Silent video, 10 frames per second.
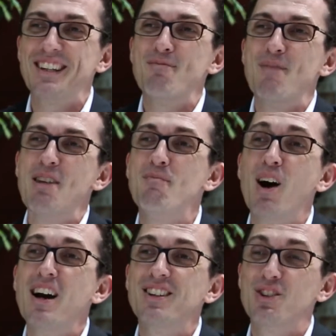And
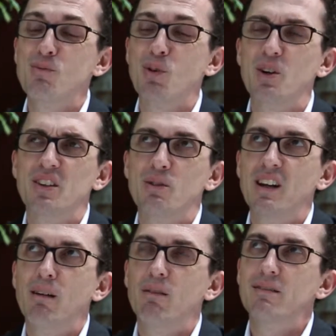my two boys, who are
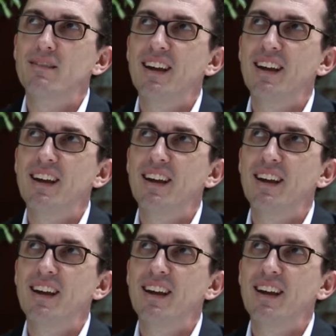now